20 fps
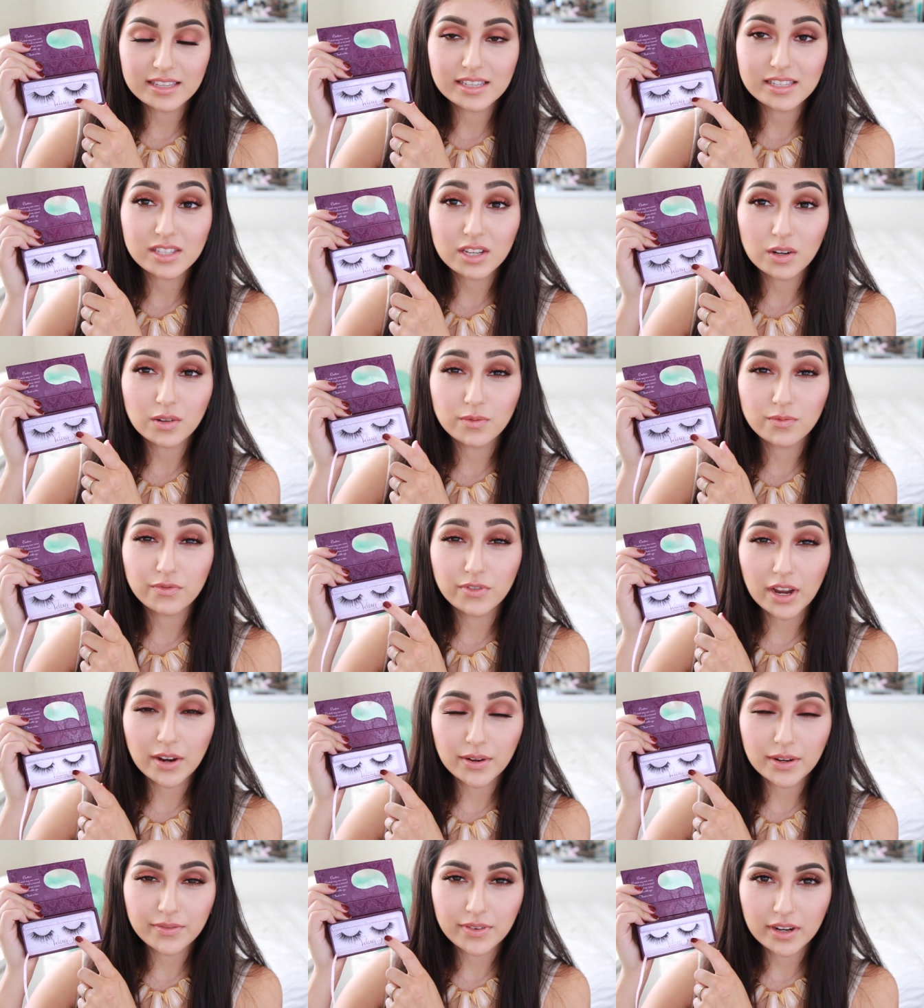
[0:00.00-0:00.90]
these are
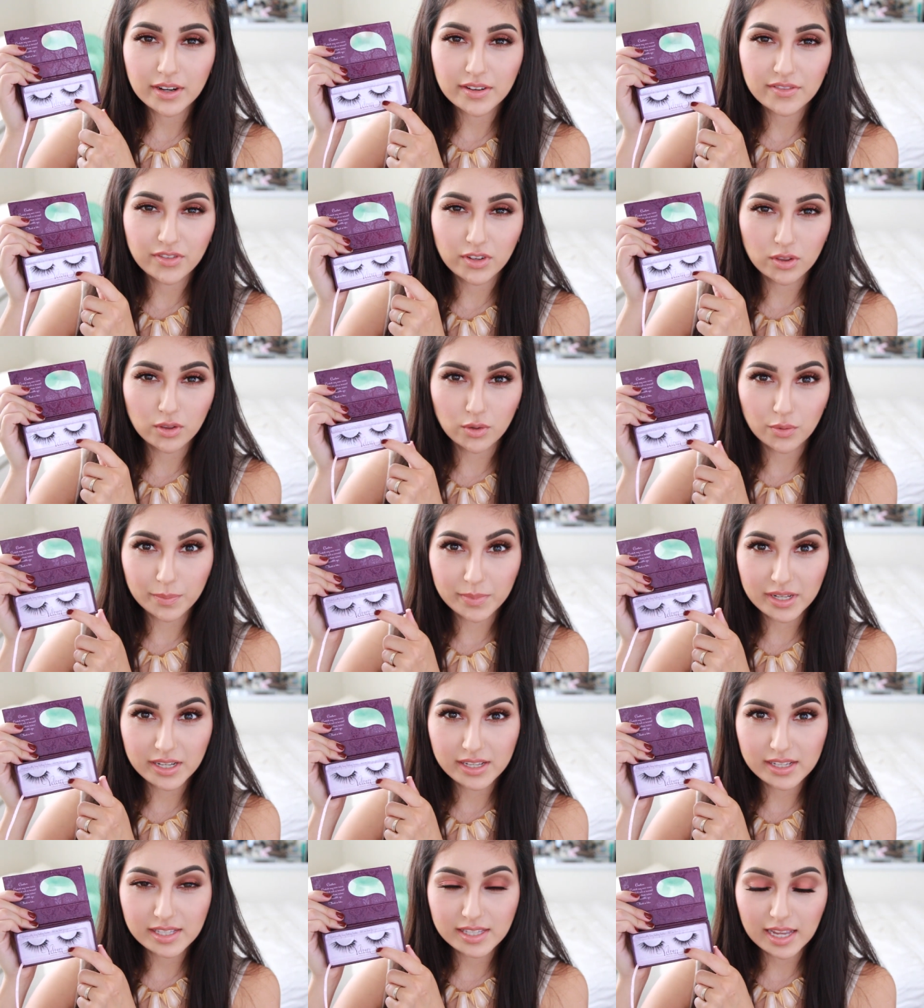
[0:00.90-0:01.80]
very
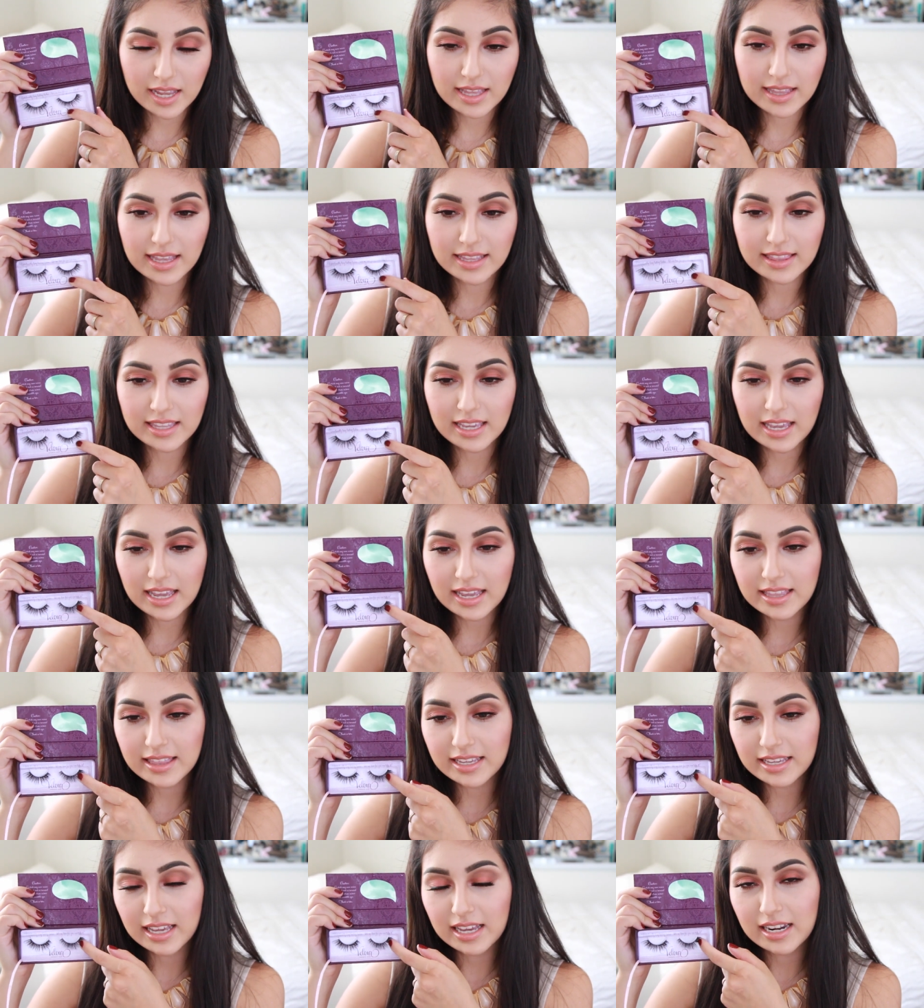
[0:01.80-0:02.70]
voluminous, and at the
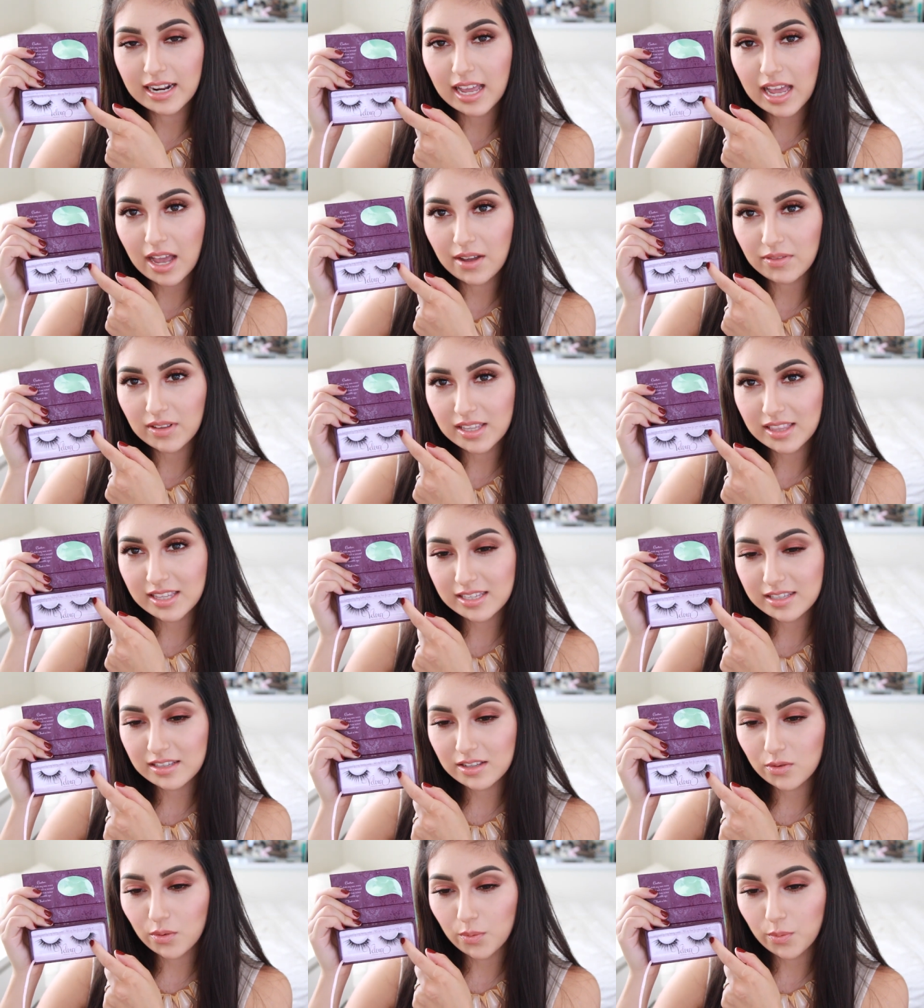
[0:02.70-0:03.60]
end they kind of have like
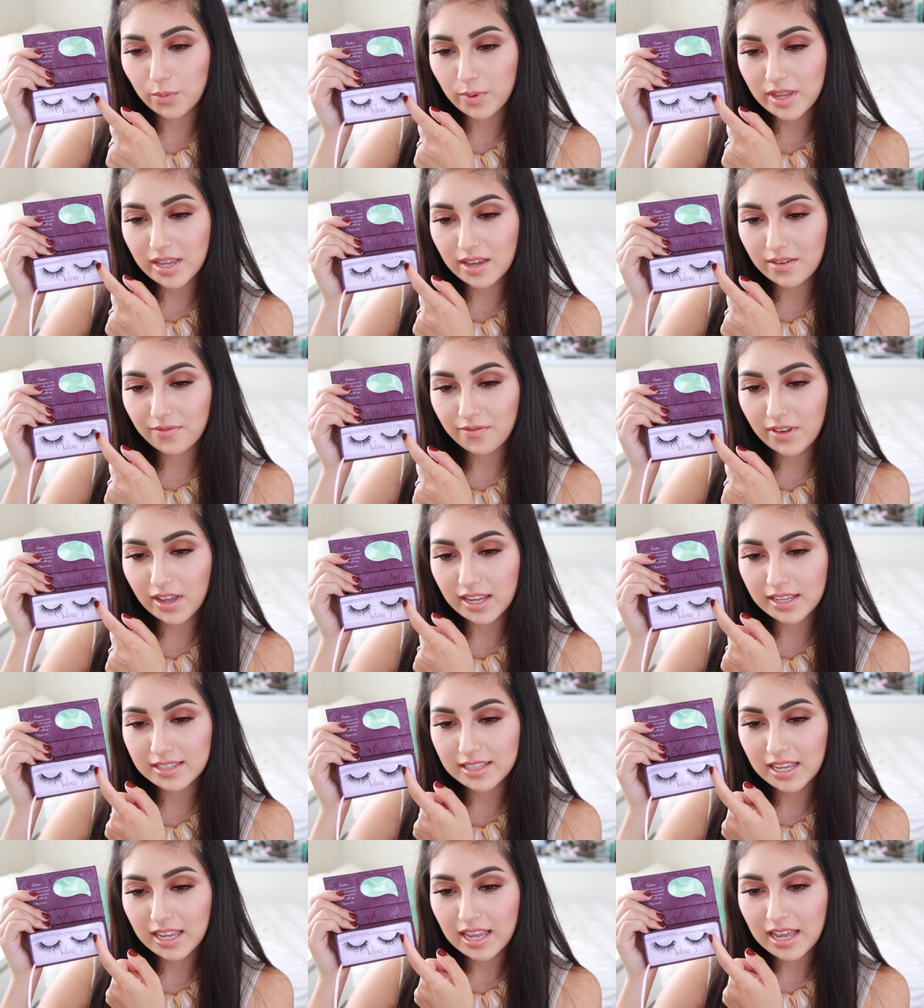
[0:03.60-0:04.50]
this little wing
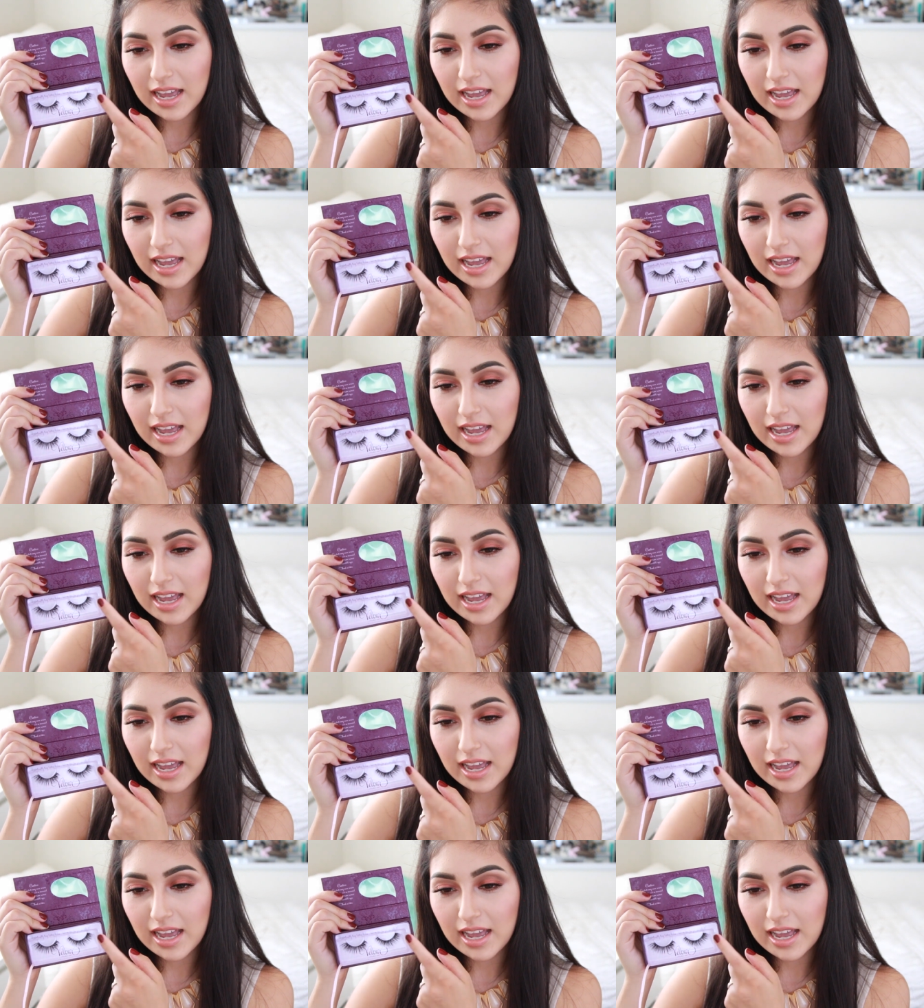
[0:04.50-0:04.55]
effect.